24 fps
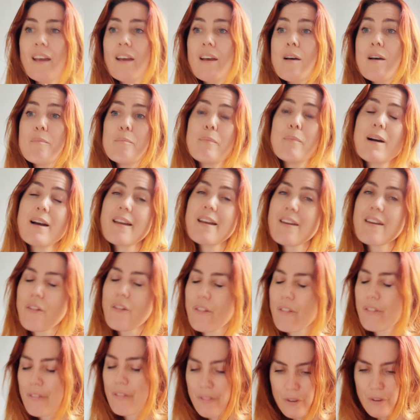My
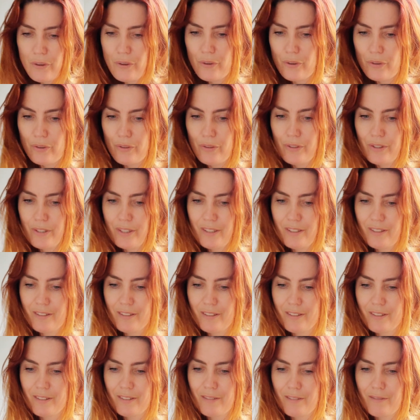third
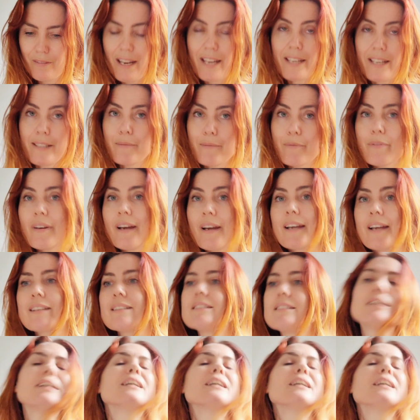random fact